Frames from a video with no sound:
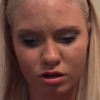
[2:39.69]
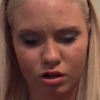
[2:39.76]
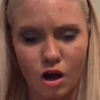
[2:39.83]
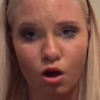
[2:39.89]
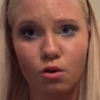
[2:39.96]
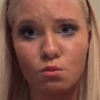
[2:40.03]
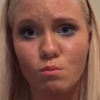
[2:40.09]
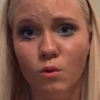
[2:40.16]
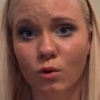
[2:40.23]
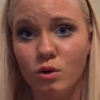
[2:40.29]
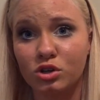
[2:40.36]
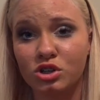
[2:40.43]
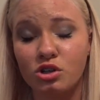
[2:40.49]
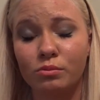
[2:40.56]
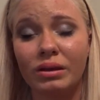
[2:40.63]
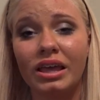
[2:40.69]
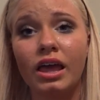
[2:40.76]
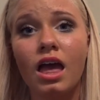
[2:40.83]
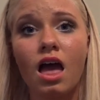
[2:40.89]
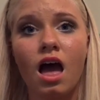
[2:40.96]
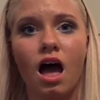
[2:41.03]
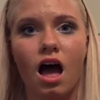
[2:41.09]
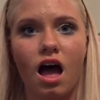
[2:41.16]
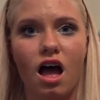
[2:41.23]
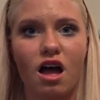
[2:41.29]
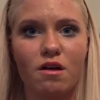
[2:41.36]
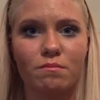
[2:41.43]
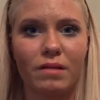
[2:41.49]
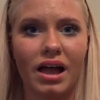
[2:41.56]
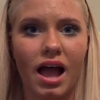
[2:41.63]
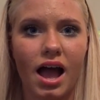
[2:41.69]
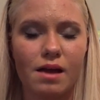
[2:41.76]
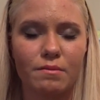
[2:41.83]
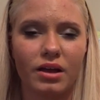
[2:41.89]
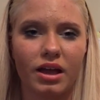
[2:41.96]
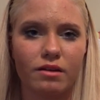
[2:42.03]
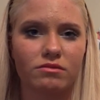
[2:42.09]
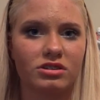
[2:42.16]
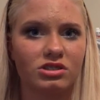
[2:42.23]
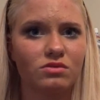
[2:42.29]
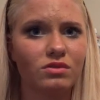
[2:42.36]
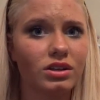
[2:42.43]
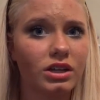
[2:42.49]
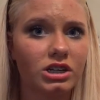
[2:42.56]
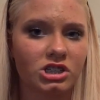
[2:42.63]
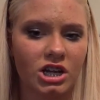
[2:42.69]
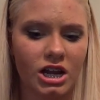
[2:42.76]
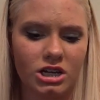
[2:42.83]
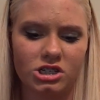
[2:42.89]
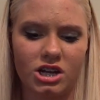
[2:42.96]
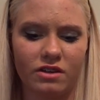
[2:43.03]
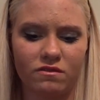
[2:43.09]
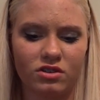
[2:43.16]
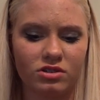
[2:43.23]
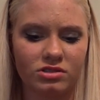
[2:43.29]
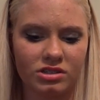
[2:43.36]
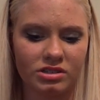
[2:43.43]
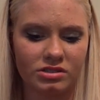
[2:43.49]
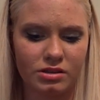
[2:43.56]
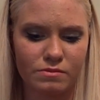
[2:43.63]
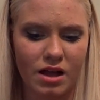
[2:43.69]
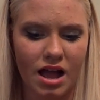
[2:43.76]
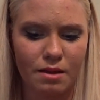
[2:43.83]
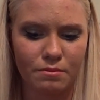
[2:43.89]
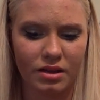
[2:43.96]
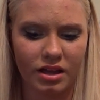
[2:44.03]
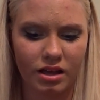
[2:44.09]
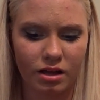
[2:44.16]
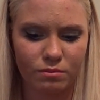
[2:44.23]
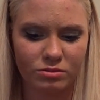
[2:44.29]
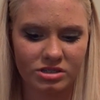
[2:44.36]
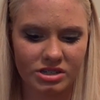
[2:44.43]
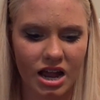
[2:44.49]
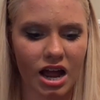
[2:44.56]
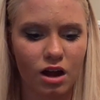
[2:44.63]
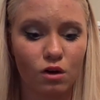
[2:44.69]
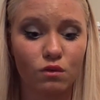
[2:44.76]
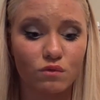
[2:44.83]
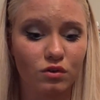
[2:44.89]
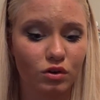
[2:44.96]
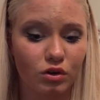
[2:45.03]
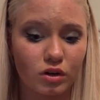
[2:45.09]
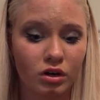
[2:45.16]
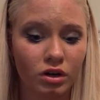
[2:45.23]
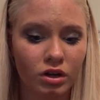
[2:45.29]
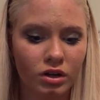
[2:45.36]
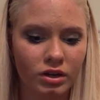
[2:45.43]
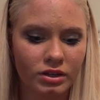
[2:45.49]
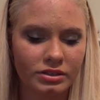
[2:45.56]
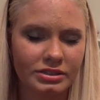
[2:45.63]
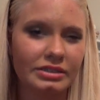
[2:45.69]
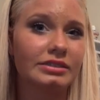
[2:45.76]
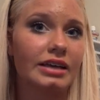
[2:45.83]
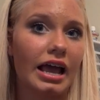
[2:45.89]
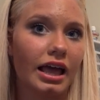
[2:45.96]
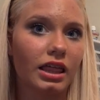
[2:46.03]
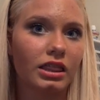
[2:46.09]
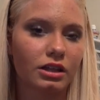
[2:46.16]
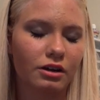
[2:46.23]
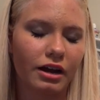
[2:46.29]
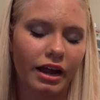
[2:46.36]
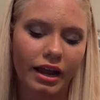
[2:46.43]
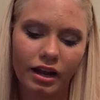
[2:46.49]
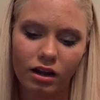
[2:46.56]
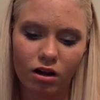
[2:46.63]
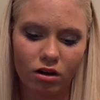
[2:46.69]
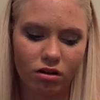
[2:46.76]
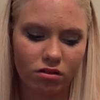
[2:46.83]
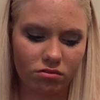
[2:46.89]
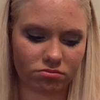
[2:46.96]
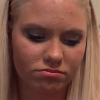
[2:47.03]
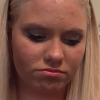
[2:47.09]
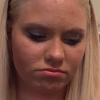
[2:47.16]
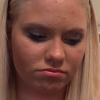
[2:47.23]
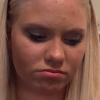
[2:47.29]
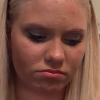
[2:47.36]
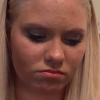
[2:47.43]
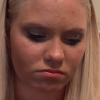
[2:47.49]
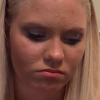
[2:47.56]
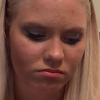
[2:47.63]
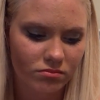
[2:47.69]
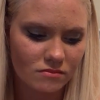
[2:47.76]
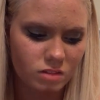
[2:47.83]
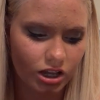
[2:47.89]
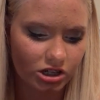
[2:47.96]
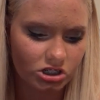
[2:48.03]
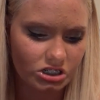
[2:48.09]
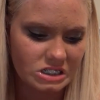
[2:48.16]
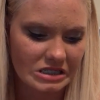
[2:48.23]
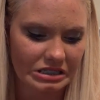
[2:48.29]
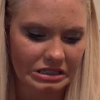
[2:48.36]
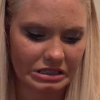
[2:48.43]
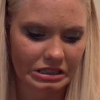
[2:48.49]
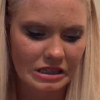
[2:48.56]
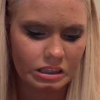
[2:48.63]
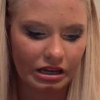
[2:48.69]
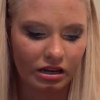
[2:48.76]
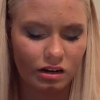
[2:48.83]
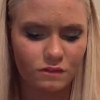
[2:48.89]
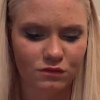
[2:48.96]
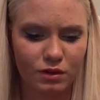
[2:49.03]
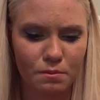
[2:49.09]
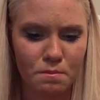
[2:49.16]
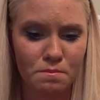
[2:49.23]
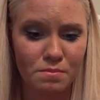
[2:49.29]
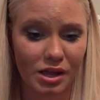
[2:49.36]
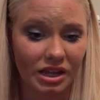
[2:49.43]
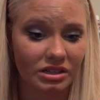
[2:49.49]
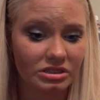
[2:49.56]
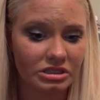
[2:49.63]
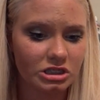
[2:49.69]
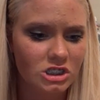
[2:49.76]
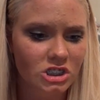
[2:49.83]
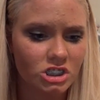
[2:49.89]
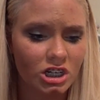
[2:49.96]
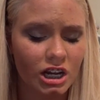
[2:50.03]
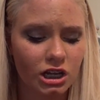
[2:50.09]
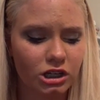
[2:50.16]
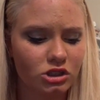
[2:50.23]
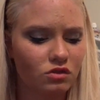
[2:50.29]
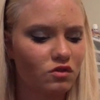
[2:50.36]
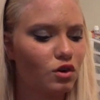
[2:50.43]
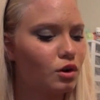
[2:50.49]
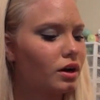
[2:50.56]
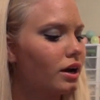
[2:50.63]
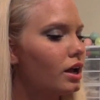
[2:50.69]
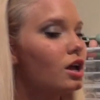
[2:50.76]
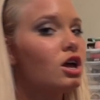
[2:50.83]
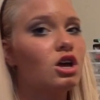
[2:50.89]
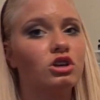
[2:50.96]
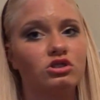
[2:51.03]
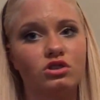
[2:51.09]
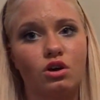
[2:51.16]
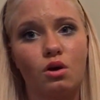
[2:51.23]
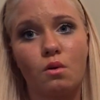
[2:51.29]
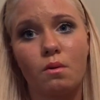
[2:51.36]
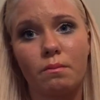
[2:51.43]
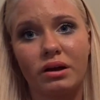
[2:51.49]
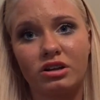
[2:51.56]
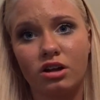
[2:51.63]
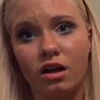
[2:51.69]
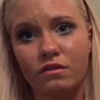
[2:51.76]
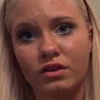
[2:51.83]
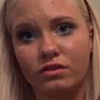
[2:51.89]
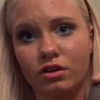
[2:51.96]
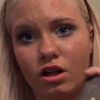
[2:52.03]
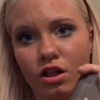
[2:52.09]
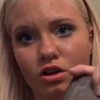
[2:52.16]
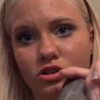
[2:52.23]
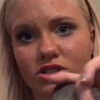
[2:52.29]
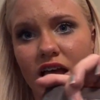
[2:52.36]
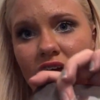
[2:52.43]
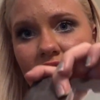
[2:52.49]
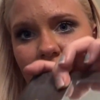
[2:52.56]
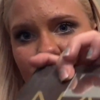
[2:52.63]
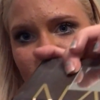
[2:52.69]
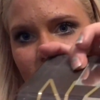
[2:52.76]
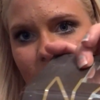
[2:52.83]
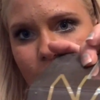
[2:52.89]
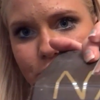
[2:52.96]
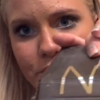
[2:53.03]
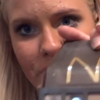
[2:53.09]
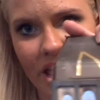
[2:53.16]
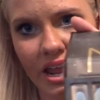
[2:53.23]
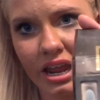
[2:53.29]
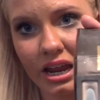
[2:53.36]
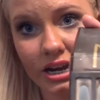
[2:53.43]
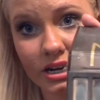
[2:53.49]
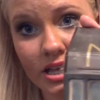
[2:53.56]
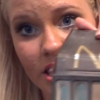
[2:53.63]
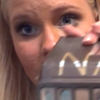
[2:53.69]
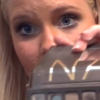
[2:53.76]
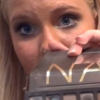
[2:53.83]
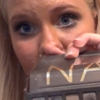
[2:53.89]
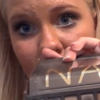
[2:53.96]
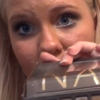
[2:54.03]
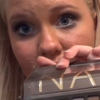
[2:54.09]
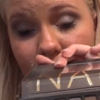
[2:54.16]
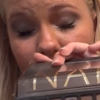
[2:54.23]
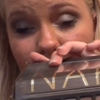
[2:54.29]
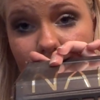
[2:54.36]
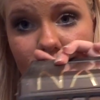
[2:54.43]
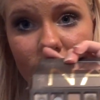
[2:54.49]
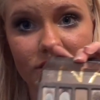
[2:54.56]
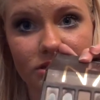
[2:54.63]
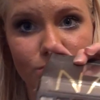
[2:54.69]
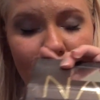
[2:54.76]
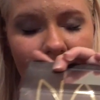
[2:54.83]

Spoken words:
go more to me. My eye makeup doesn't really change. I've used the same eye makeup style since 8th grade. It's just the different bases change for it. So my top favorite colors, I have hit pan in this